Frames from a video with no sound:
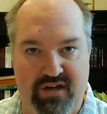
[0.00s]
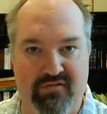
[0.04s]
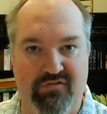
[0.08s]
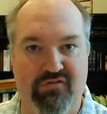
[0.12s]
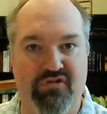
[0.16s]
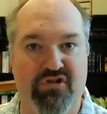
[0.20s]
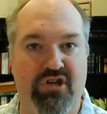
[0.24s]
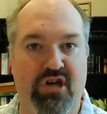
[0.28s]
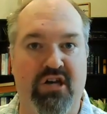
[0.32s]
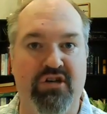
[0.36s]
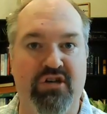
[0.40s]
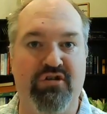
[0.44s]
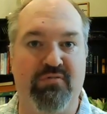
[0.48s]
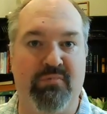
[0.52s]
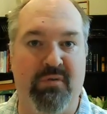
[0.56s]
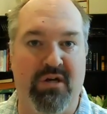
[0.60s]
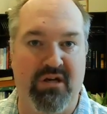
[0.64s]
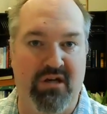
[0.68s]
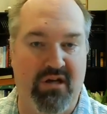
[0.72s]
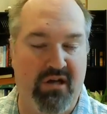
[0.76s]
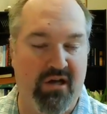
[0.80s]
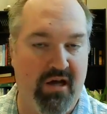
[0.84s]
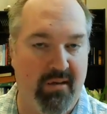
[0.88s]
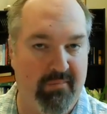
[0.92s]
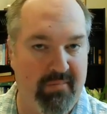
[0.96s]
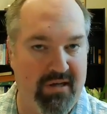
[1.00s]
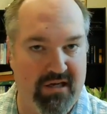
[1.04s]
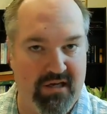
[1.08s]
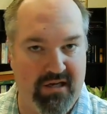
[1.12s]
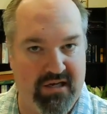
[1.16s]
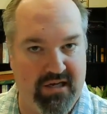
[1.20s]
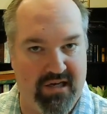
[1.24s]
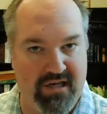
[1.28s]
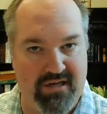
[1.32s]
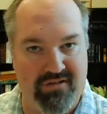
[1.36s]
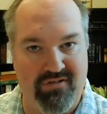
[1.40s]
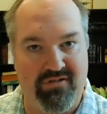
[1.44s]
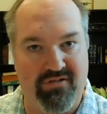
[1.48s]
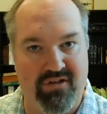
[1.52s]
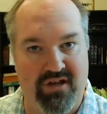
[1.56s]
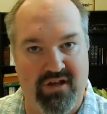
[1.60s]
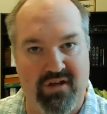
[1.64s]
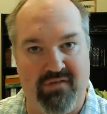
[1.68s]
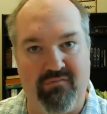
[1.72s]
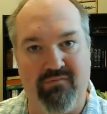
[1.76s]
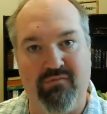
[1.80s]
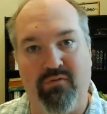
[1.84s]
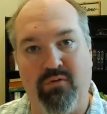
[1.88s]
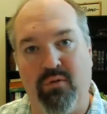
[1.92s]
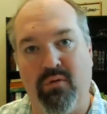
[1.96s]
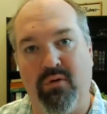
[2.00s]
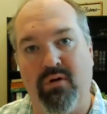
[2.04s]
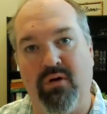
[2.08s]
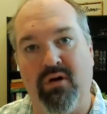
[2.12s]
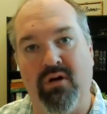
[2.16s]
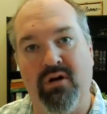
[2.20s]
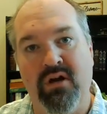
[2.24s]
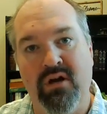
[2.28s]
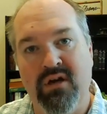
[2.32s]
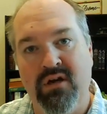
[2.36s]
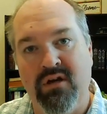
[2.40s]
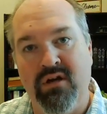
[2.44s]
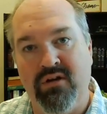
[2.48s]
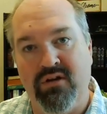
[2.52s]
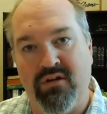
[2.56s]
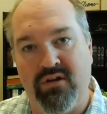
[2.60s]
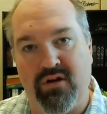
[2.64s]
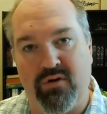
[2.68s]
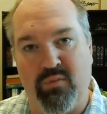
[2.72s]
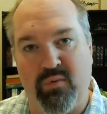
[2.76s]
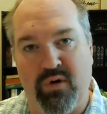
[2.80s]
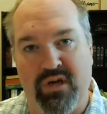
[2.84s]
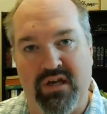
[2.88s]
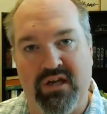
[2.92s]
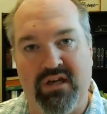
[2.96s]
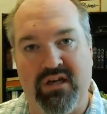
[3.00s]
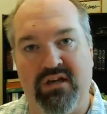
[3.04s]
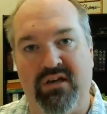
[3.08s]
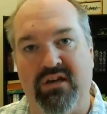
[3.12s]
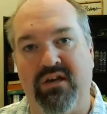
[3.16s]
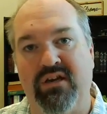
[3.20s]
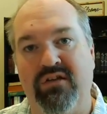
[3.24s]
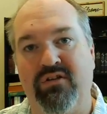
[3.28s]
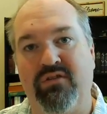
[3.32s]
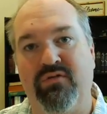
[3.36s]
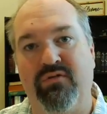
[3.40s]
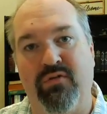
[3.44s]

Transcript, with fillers: of judgment coming against them for their wickedness,